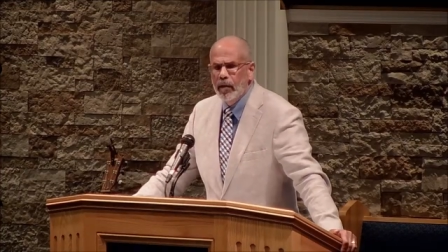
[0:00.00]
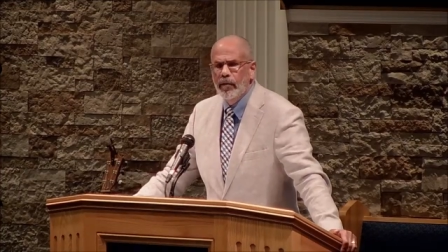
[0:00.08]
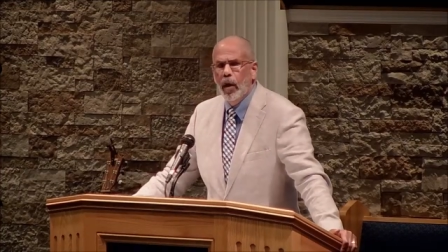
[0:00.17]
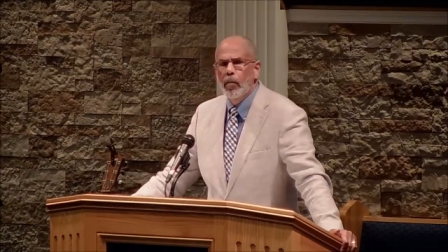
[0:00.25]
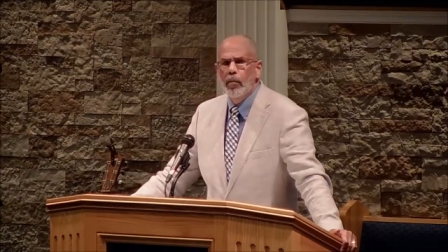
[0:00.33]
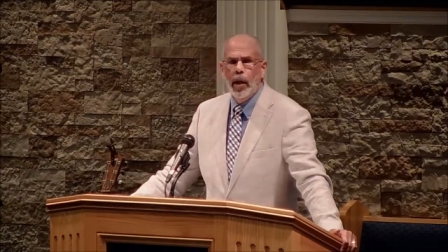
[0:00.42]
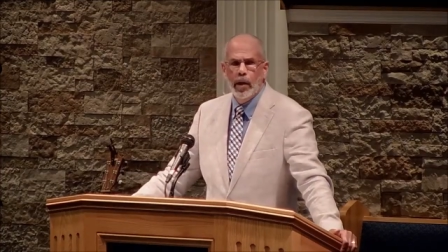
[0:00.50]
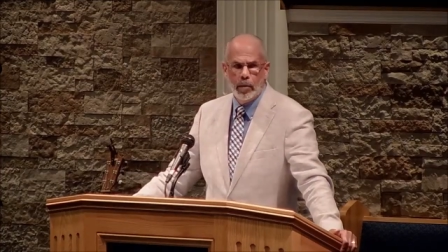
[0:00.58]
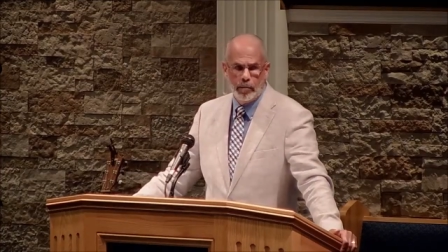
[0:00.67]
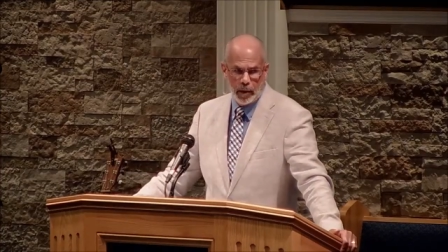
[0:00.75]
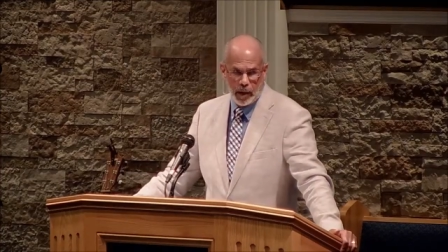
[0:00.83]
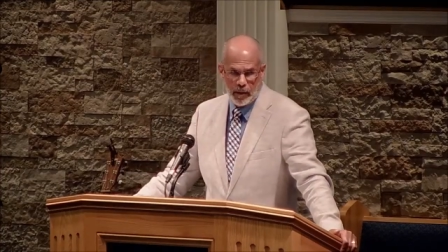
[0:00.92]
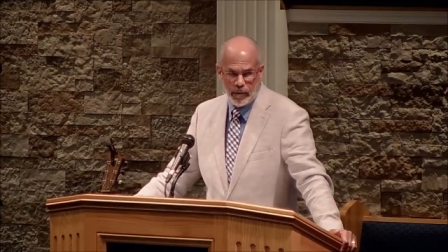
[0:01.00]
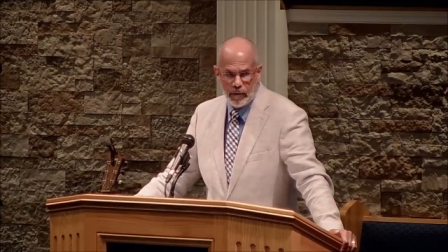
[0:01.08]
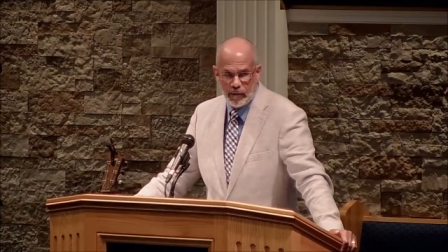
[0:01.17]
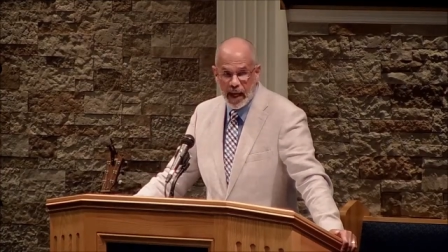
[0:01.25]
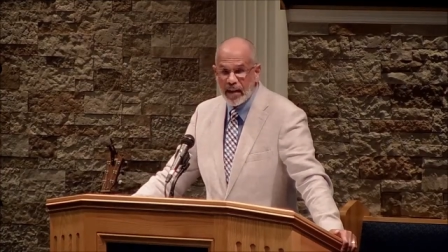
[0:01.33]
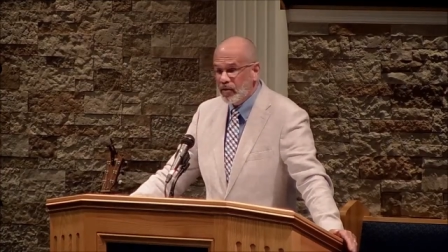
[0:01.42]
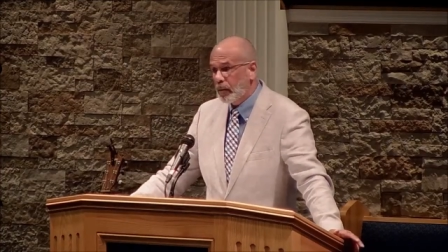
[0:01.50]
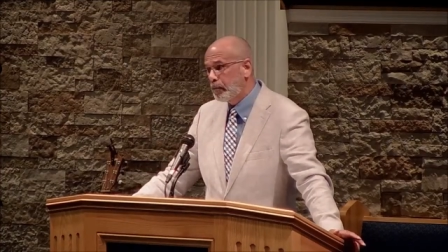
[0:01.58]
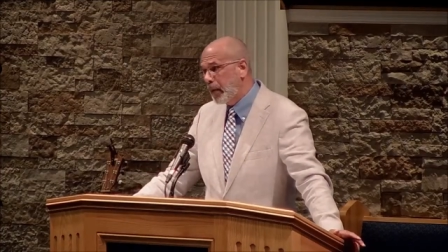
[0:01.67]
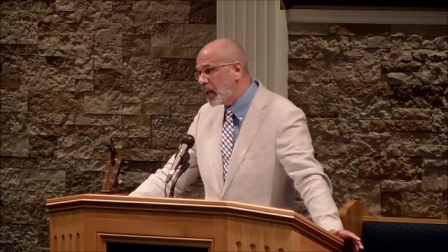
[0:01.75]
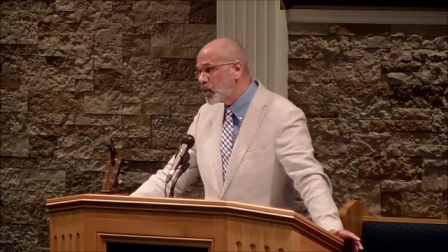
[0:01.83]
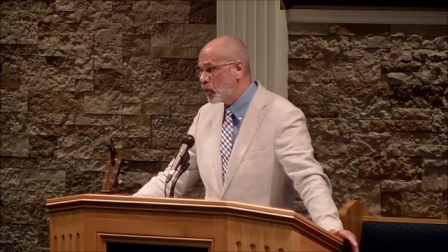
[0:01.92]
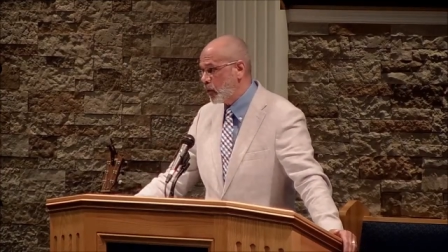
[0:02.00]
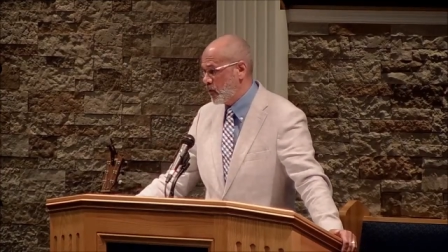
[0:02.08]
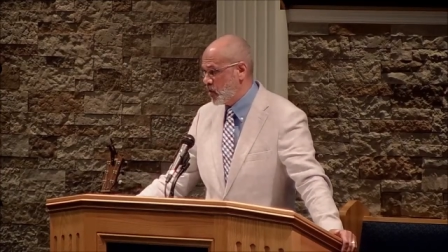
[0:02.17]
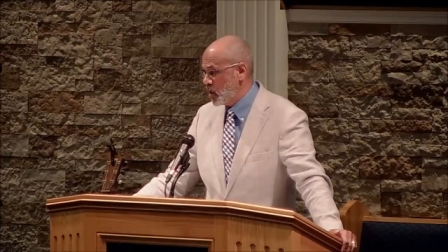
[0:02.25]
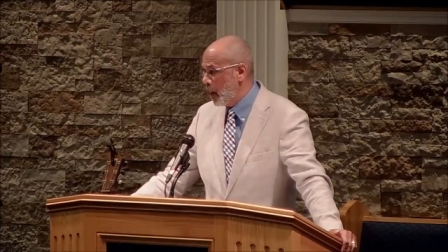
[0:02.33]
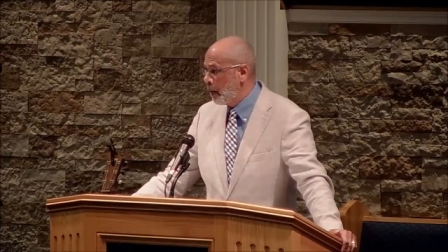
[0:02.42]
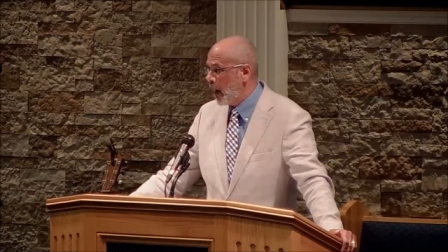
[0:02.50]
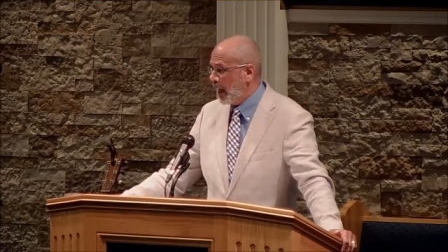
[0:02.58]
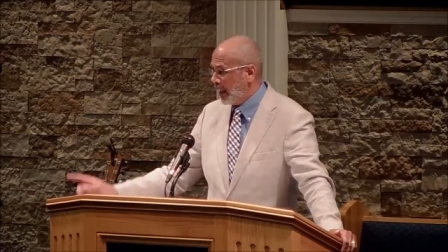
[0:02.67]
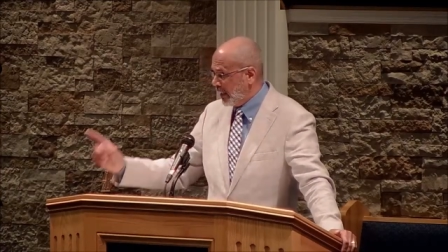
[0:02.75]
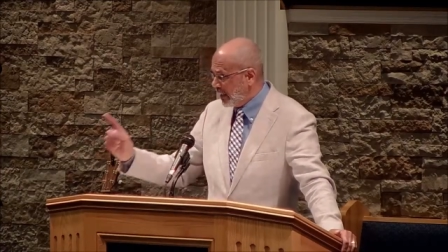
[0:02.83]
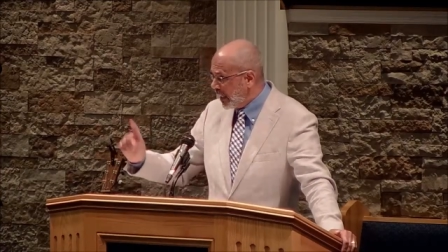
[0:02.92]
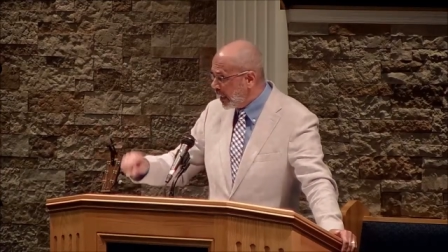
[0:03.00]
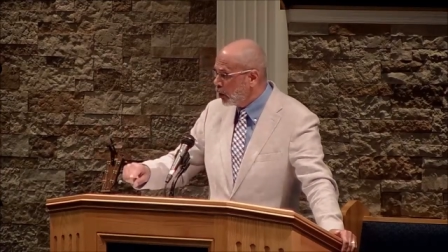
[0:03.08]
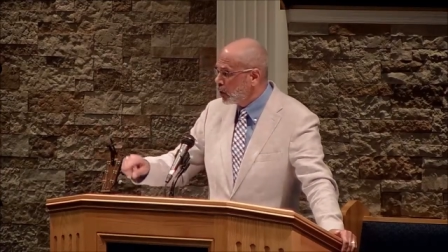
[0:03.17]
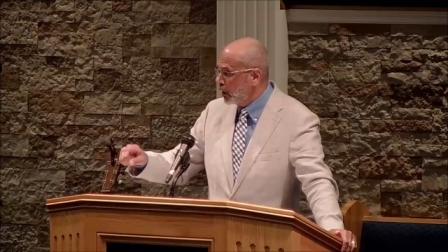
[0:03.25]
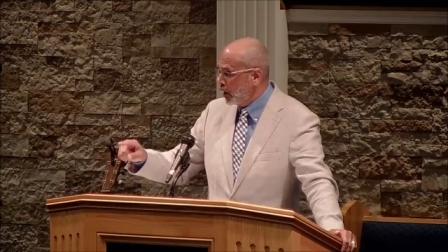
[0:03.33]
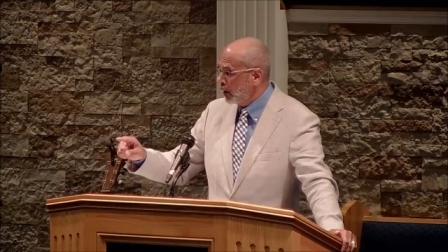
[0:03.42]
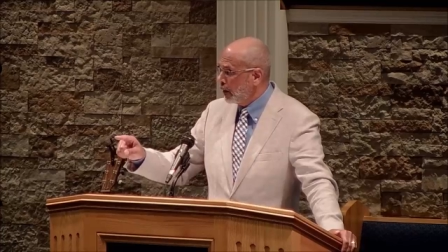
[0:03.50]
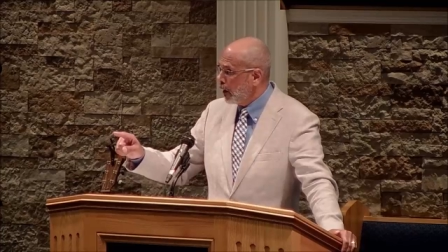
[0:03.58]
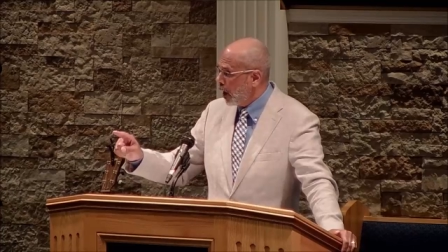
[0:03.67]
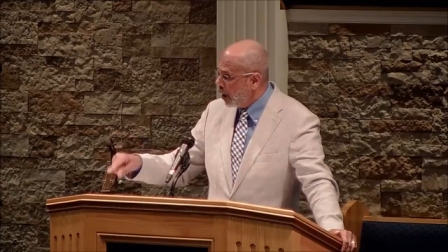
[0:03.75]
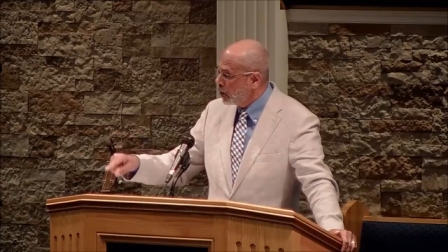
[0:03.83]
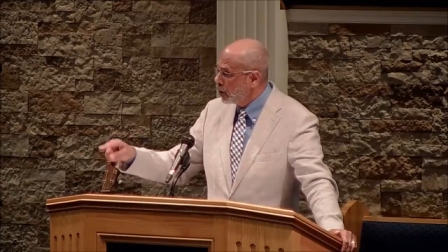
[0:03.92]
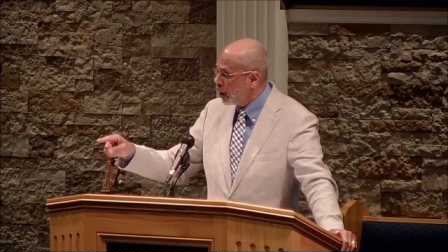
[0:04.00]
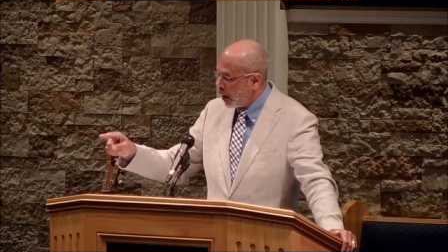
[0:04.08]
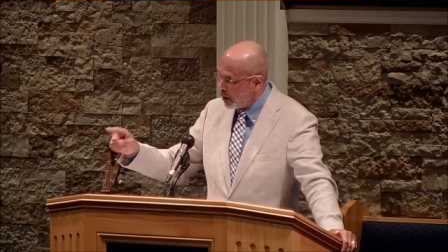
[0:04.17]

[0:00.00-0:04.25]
help my unbelief. That's a picture of somebody yielding, under, uh,